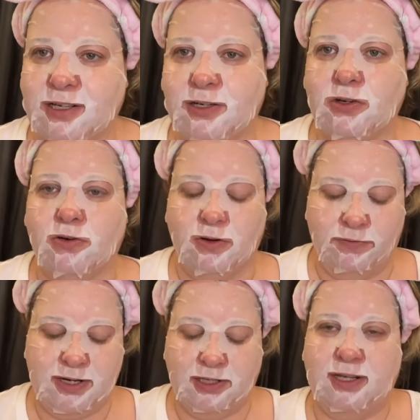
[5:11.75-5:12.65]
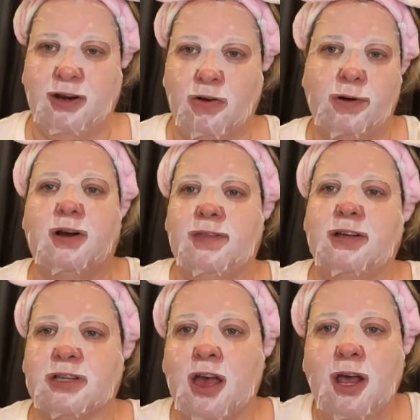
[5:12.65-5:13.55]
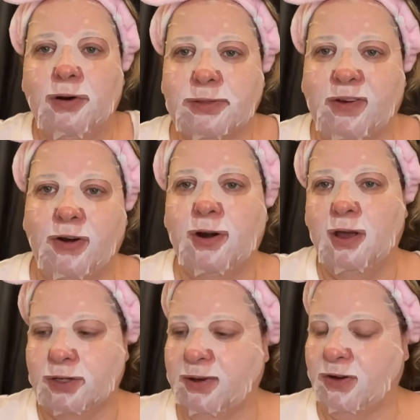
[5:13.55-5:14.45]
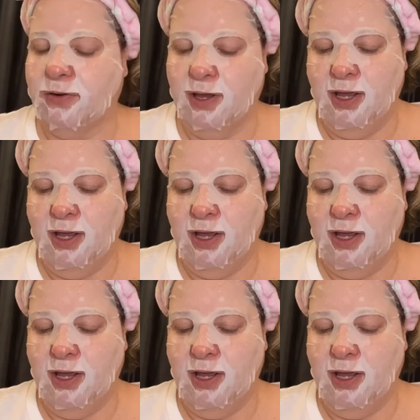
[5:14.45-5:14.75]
And, you know, you're frantically going around the house like, where's my phone? Where's my phone?